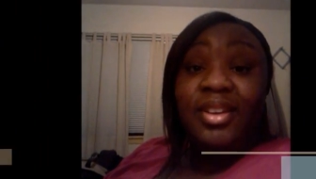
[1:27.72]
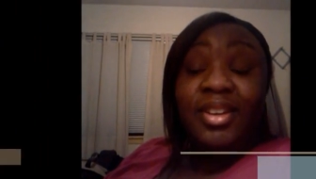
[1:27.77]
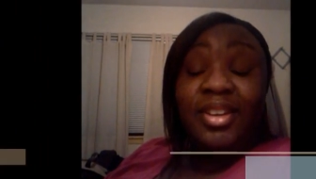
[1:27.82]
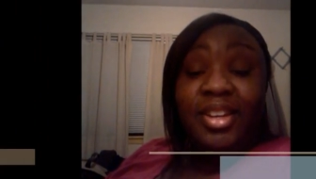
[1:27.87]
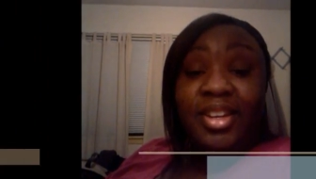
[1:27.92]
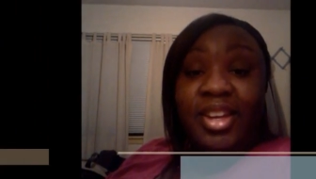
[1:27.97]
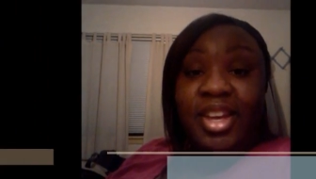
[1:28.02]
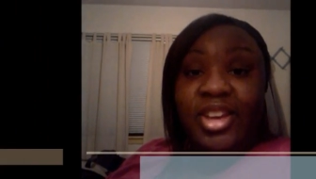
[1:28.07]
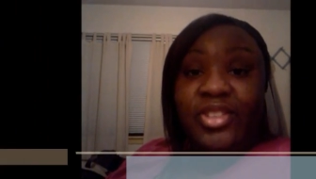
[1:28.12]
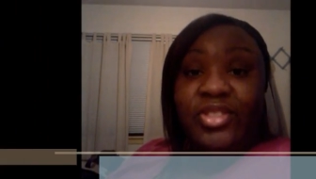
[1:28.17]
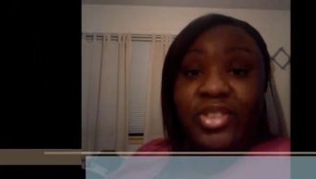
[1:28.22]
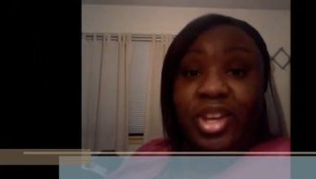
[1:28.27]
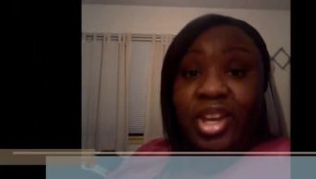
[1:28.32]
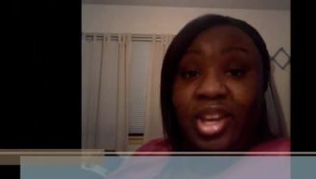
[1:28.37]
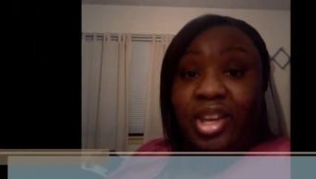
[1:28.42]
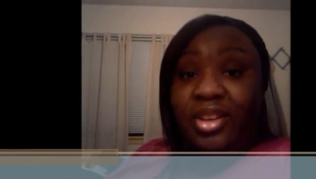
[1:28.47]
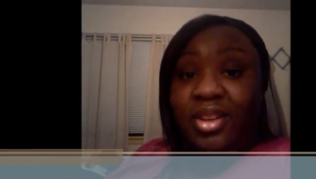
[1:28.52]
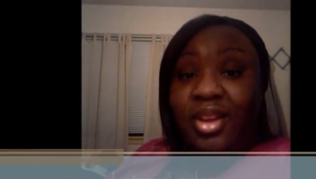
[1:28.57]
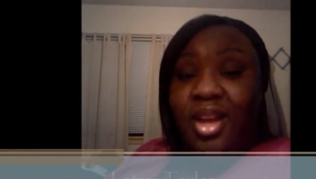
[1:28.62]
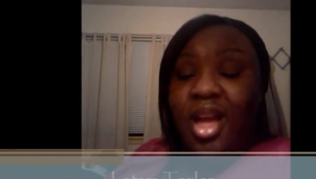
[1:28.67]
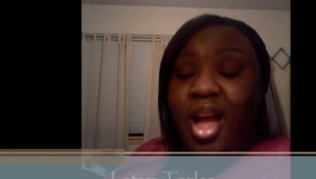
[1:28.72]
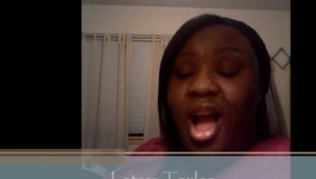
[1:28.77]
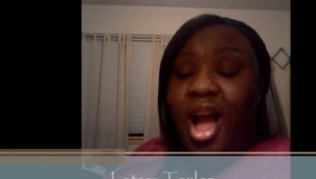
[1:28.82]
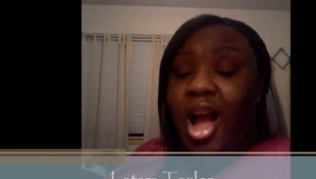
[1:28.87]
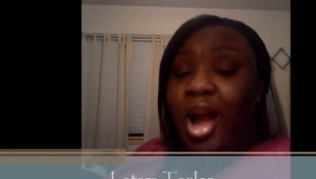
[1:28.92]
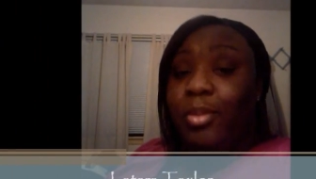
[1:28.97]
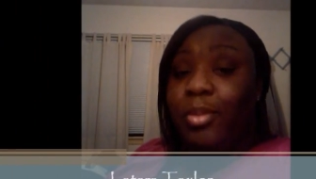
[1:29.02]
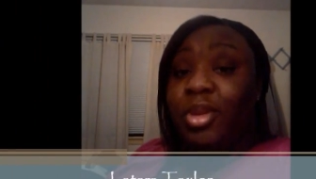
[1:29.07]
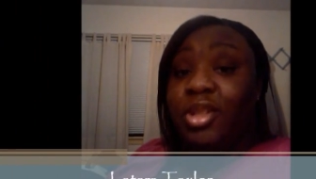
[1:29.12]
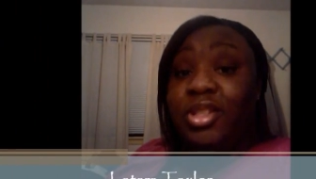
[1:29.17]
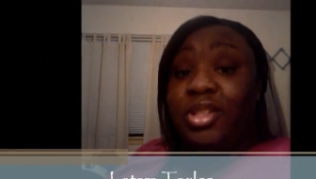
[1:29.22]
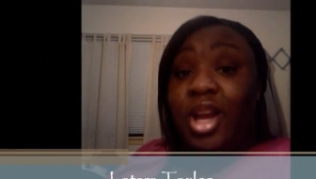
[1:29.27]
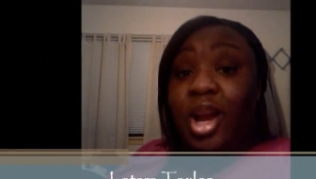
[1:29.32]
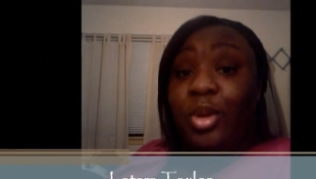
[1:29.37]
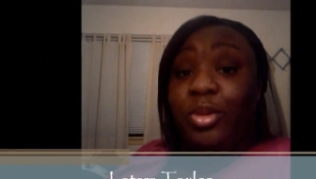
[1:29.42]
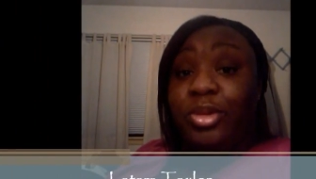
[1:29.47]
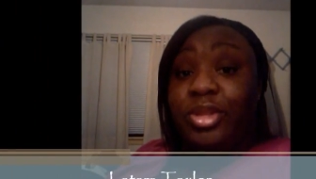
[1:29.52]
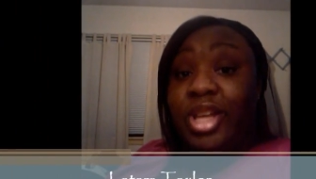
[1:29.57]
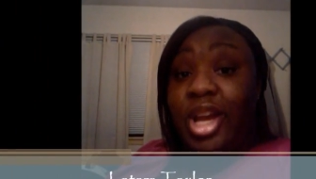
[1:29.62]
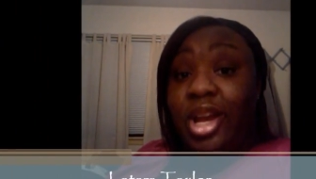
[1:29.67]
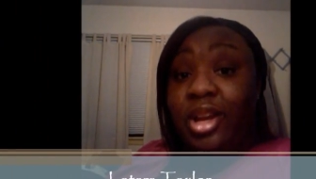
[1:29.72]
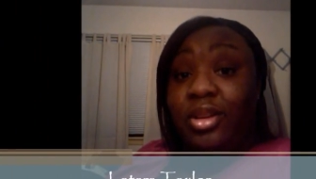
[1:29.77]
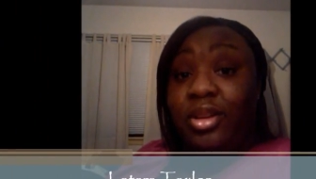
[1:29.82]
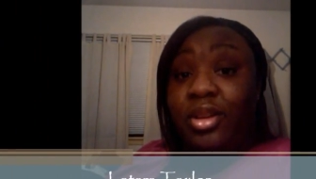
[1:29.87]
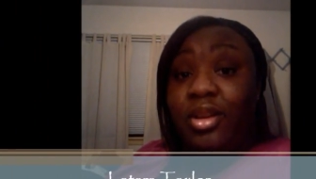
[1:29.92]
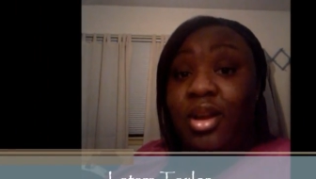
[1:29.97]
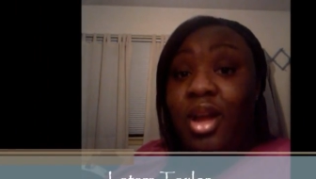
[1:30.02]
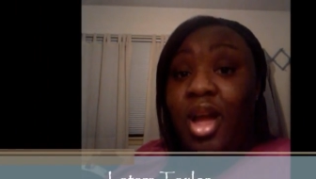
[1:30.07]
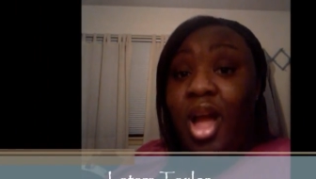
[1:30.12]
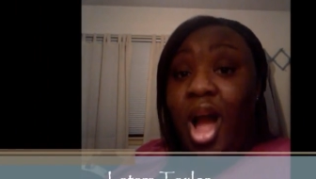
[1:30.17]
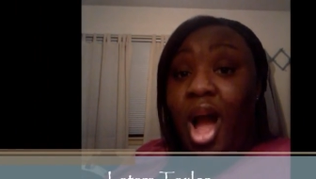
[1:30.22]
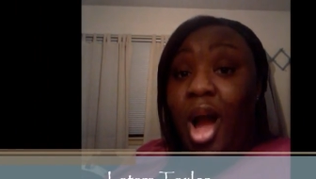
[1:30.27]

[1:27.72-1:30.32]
Good evening. I'm Latara Taylor.